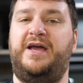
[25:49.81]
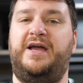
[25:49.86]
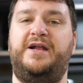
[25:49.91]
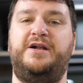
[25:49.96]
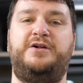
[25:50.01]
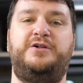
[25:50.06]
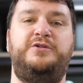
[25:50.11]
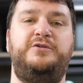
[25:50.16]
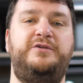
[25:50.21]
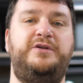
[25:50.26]

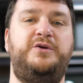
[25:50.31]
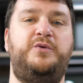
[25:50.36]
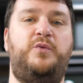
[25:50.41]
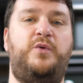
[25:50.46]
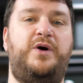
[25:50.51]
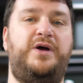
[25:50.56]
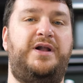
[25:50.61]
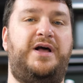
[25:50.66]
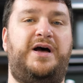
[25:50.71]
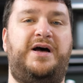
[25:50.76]
including
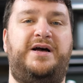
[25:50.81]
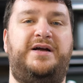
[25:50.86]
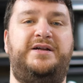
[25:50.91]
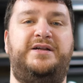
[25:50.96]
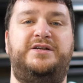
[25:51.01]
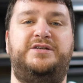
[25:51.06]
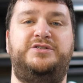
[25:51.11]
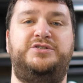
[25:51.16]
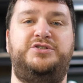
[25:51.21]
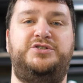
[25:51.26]
one
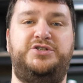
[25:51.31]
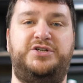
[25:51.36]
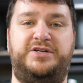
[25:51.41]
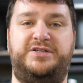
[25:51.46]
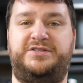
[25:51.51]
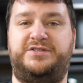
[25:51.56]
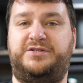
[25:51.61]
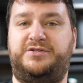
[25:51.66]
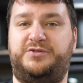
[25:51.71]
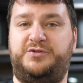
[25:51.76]
on
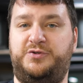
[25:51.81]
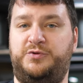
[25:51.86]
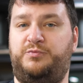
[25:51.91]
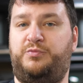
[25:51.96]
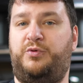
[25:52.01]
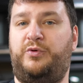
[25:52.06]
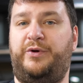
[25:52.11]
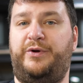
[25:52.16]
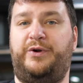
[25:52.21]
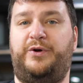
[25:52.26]
just
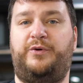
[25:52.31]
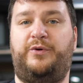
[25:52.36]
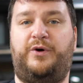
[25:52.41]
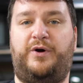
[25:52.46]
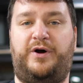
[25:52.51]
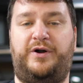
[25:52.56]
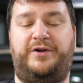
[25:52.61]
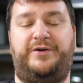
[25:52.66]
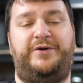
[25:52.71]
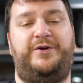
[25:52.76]
2.0
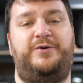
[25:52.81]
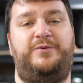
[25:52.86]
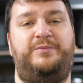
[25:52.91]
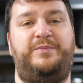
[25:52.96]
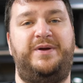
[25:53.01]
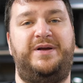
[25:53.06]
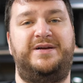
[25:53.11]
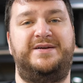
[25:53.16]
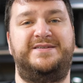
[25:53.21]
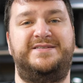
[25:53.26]
audio,
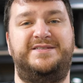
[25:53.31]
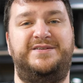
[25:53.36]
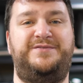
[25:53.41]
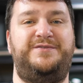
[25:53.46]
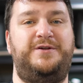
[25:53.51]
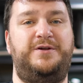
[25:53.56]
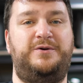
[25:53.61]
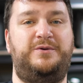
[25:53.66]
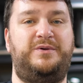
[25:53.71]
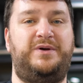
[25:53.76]
because
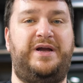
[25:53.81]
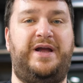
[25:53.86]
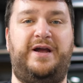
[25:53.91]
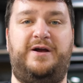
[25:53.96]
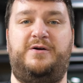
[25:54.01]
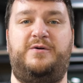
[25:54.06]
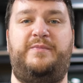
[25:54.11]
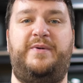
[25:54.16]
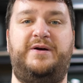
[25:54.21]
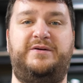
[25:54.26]
if you don't
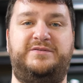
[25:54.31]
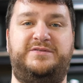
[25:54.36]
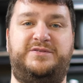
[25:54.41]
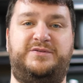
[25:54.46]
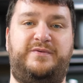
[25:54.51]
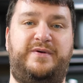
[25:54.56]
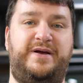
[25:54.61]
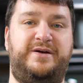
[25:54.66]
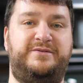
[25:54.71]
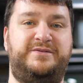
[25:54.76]
care about
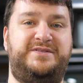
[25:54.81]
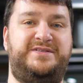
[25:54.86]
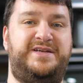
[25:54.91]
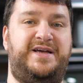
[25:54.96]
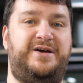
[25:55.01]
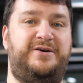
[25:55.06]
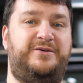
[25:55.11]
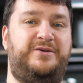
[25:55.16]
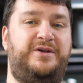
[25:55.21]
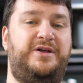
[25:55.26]
surround
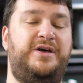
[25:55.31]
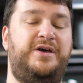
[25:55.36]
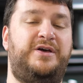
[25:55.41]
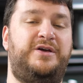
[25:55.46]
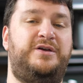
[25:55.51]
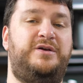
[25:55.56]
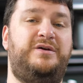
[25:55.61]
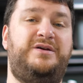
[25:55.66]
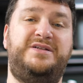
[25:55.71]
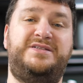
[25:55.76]
sound,
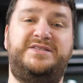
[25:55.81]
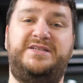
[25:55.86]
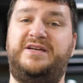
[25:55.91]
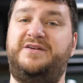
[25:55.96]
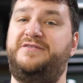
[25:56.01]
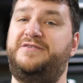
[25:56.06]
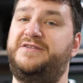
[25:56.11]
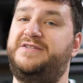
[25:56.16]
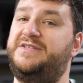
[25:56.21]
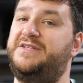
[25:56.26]
you could
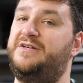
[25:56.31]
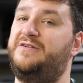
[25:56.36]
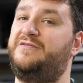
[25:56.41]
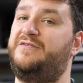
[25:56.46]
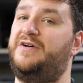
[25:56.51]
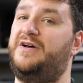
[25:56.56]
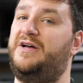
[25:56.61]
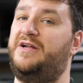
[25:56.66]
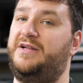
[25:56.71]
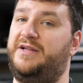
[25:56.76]
save
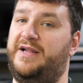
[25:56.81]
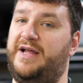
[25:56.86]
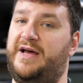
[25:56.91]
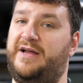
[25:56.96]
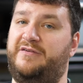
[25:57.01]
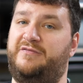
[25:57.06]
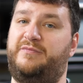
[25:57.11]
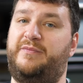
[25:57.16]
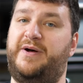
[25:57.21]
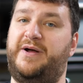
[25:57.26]
yourself a
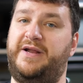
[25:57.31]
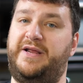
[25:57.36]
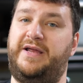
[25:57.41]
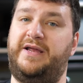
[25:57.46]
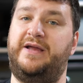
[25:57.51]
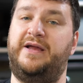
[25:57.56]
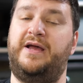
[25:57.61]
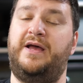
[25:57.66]
lot of money.